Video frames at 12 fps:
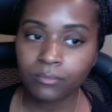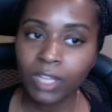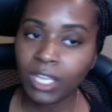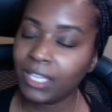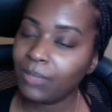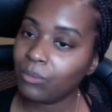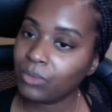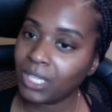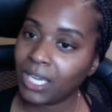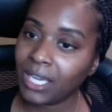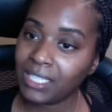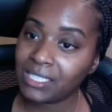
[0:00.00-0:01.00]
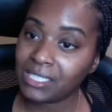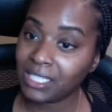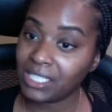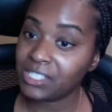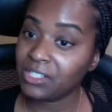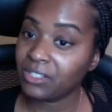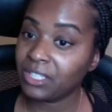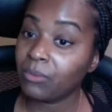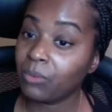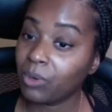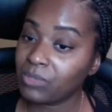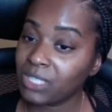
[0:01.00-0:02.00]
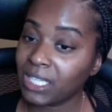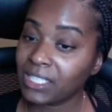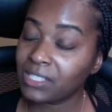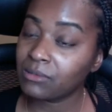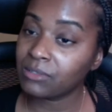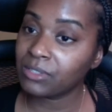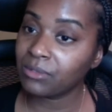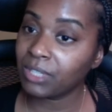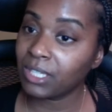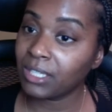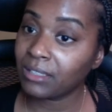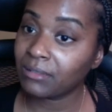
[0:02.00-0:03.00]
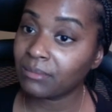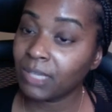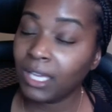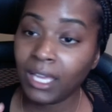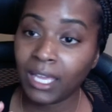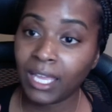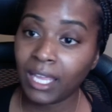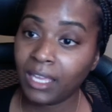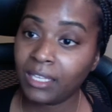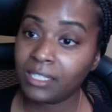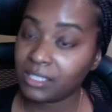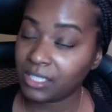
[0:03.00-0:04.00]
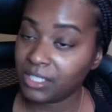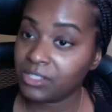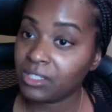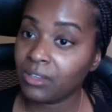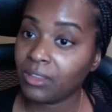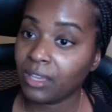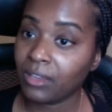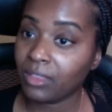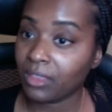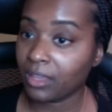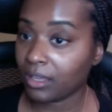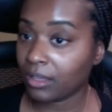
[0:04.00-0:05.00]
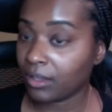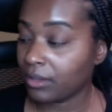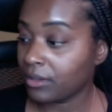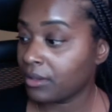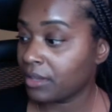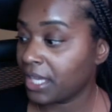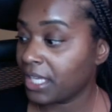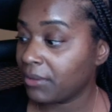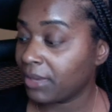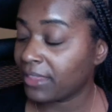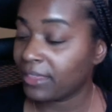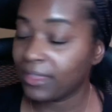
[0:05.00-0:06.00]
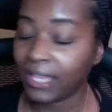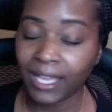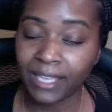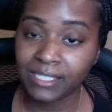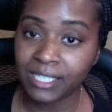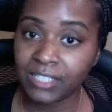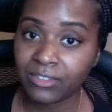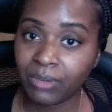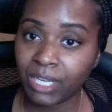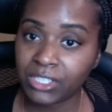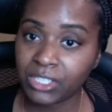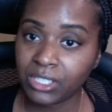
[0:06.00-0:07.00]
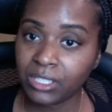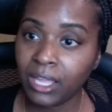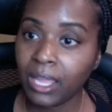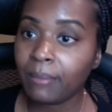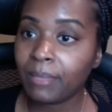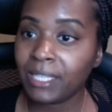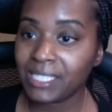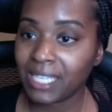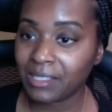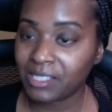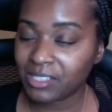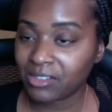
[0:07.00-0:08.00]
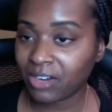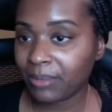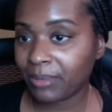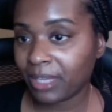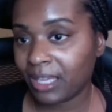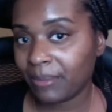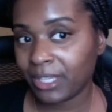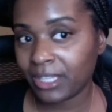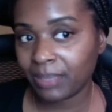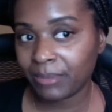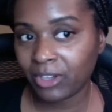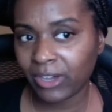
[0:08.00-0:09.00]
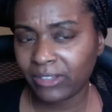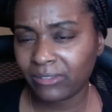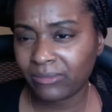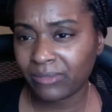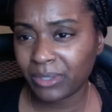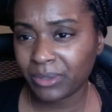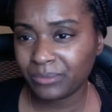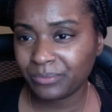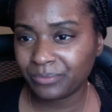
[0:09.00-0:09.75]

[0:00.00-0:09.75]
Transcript: And it will not, it's easier, it won't take as long as you think, and it's easier than you think. Anyway, guys, thanks for watching. Please like, subscribe, comment. Let me know how you feel.